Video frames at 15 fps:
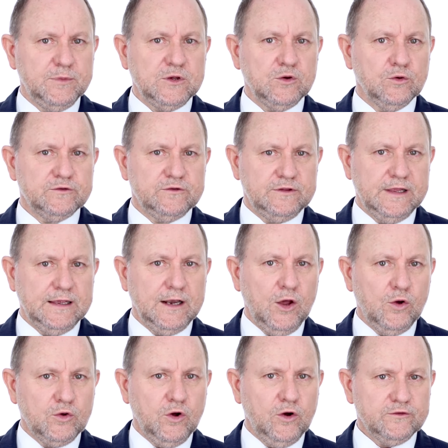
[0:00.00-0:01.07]
because of their
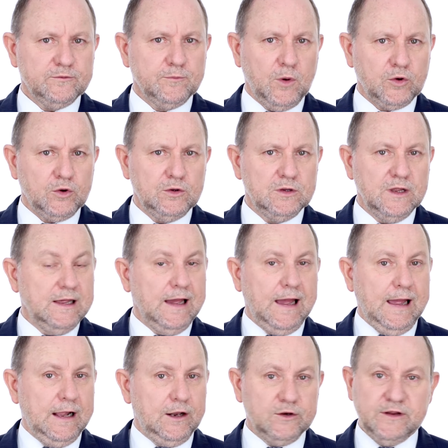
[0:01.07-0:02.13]
low cost model.
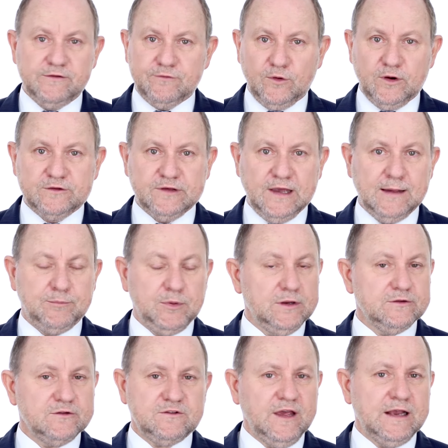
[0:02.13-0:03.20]
Aldi, for example,
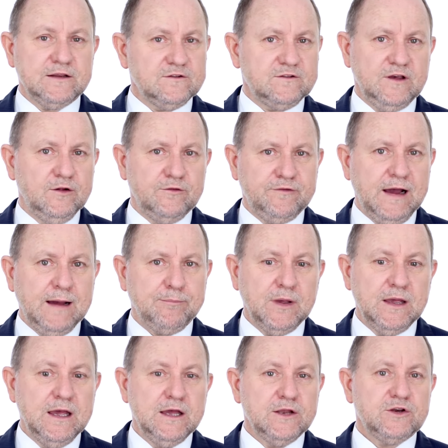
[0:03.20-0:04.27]
has set itself up
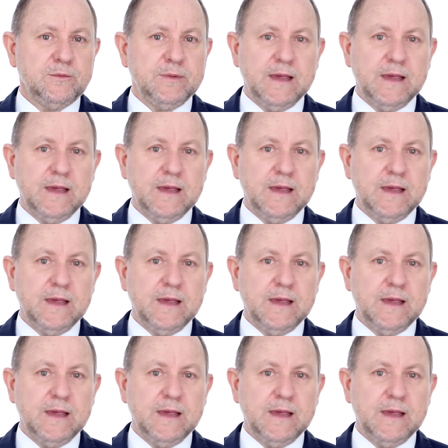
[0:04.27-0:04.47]
to